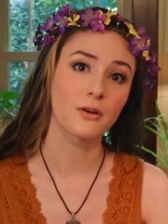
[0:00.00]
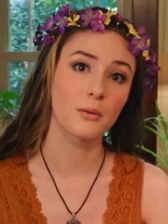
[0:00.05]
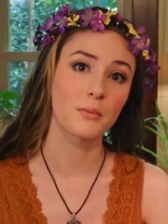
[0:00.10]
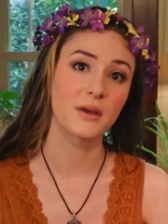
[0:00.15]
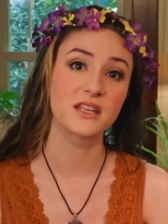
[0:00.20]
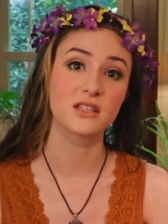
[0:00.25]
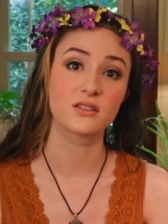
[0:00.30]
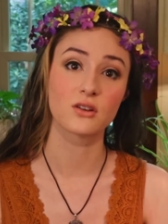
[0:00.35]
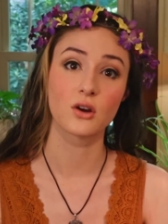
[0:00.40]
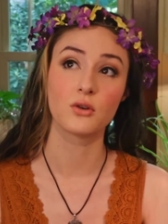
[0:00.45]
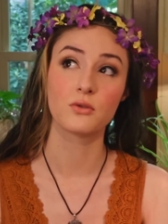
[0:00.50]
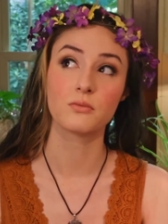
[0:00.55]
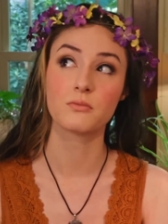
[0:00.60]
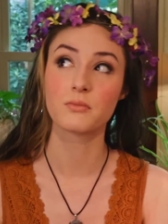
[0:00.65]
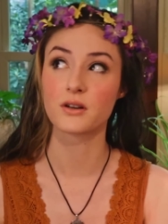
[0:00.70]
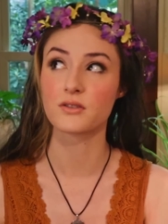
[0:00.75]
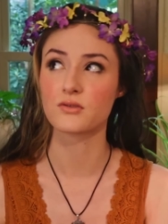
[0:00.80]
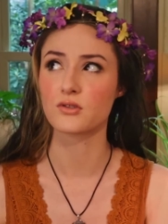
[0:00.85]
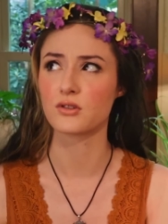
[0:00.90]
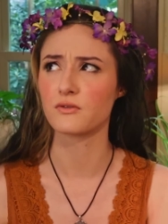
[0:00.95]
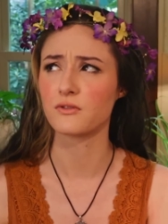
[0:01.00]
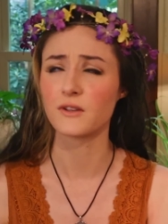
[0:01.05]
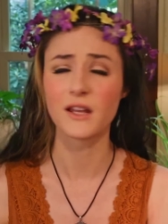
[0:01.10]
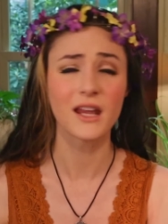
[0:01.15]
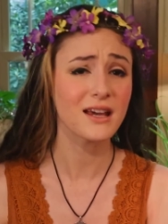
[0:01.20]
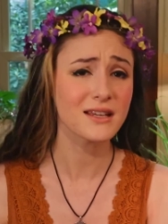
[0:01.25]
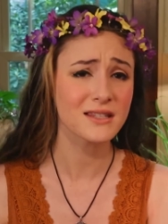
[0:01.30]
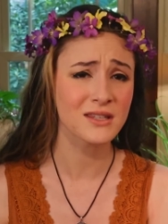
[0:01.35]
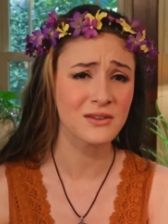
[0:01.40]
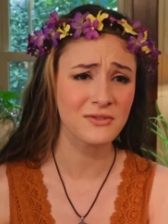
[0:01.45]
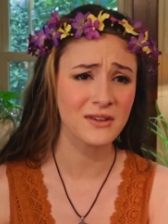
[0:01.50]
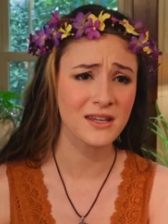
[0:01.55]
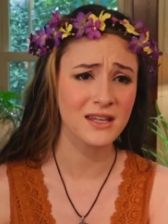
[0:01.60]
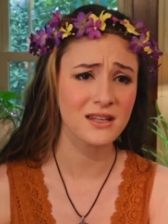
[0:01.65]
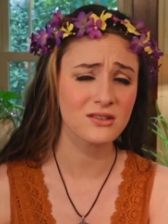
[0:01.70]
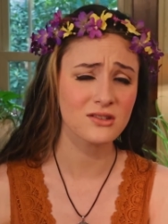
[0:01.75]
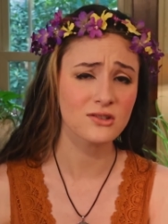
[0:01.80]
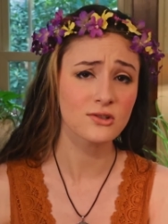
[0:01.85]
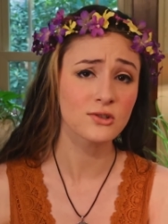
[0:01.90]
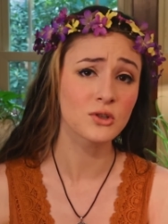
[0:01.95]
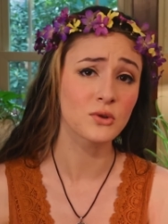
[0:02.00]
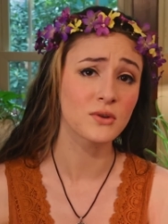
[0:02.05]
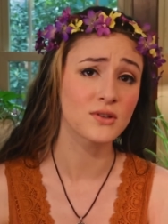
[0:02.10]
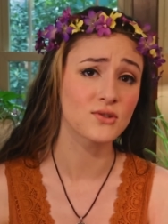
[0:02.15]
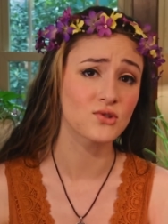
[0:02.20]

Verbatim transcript: From his own personal philosophies to